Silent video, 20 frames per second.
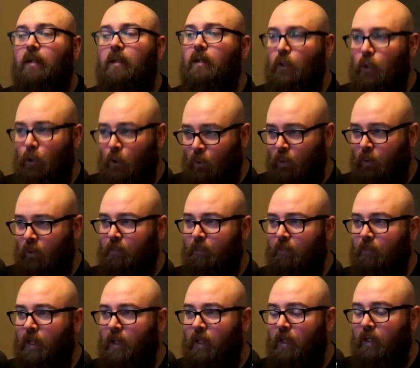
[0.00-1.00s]
Sure.
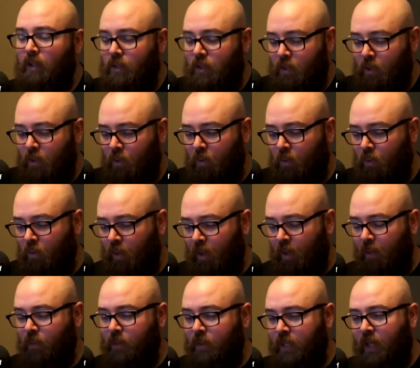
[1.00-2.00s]
So when
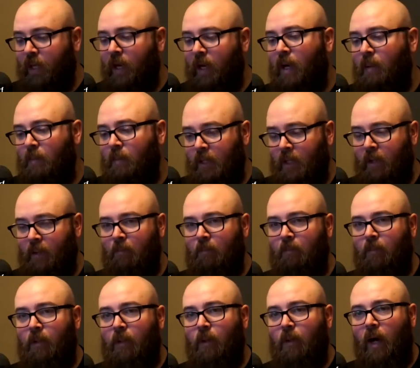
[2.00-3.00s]
I was at
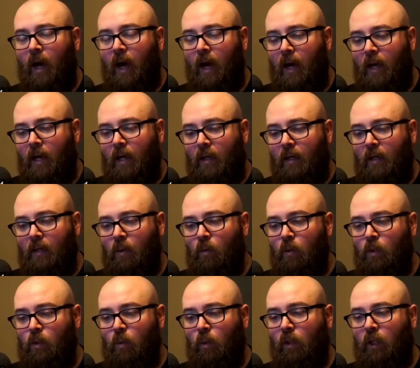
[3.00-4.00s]
IBM, I
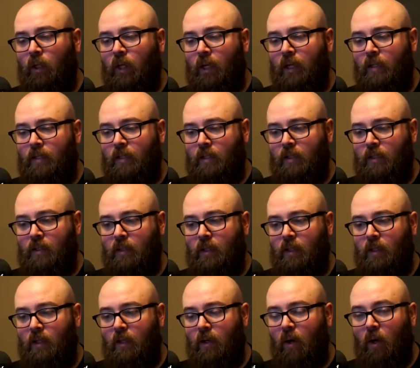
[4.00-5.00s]
was working as
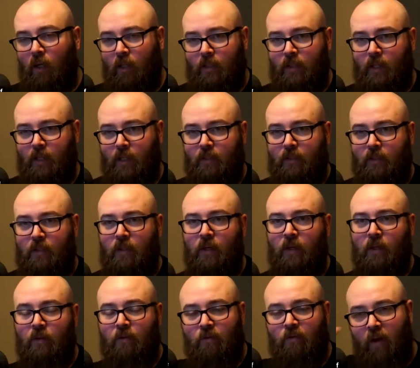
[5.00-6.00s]
an architect
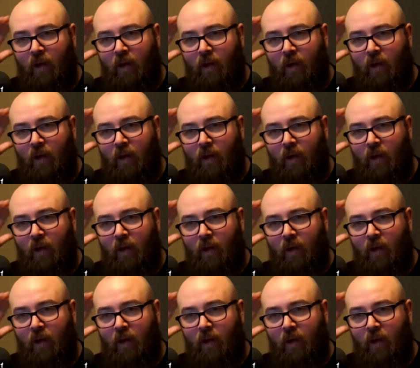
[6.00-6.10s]
on the front